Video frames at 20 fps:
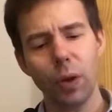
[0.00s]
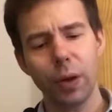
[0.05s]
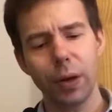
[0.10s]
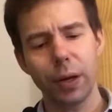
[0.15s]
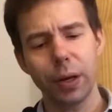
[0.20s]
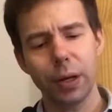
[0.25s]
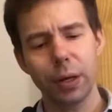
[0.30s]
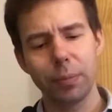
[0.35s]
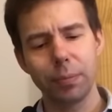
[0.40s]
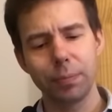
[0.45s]

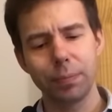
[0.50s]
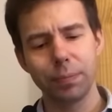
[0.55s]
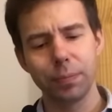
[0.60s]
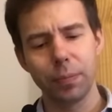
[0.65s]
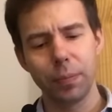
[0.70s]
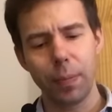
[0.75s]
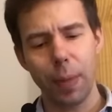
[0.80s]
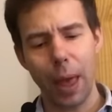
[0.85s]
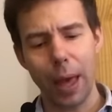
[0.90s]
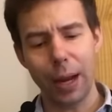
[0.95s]
And
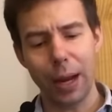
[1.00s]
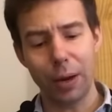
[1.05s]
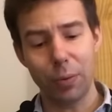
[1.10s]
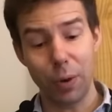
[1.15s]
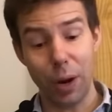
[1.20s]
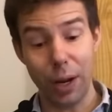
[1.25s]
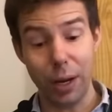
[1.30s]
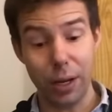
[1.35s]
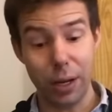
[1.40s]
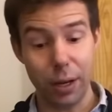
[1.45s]
I
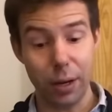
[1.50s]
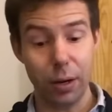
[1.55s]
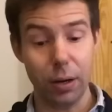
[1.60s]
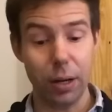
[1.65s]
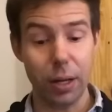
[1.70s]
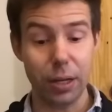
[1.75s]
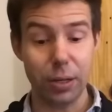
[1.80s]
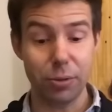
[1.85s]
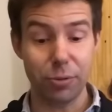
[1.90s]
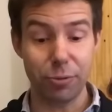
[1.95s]
write here,
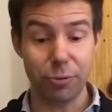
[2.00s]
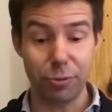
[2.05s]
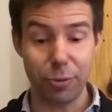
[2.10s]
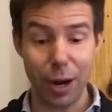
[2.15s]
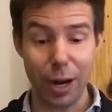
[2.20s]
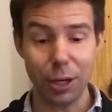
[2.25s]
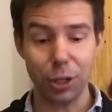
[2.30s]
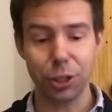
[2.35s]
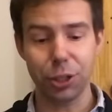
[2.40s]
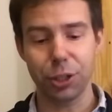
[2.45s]
it's
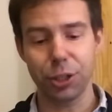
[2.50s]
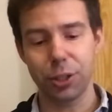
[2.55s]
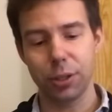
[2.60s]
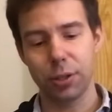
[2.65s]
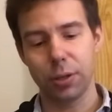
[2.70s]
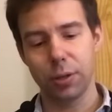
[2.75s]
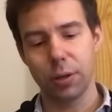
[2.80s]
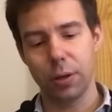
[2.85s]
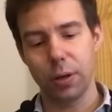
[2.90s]
fresh,